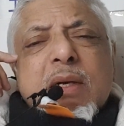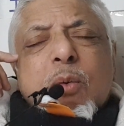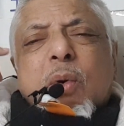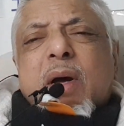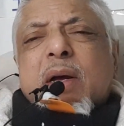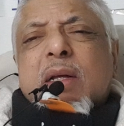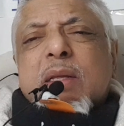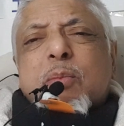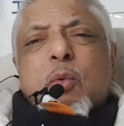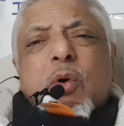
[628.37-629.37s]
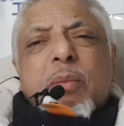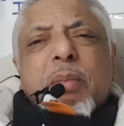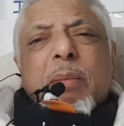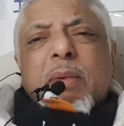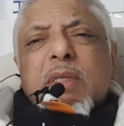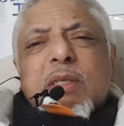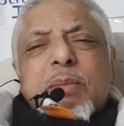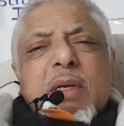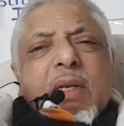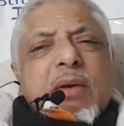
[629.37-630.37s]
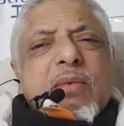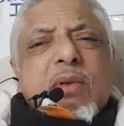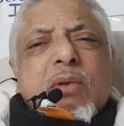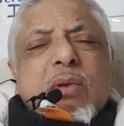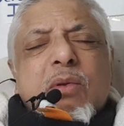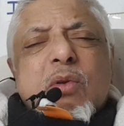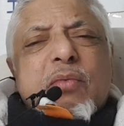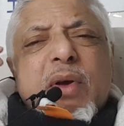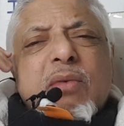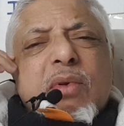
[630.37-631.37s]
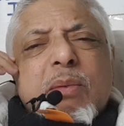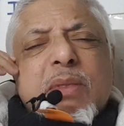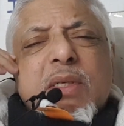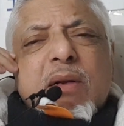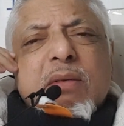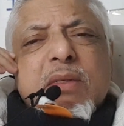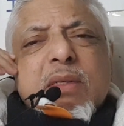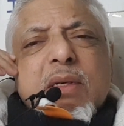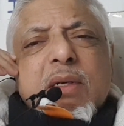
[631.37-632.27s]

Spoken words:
Why are the poor people just being left to fend for themselves?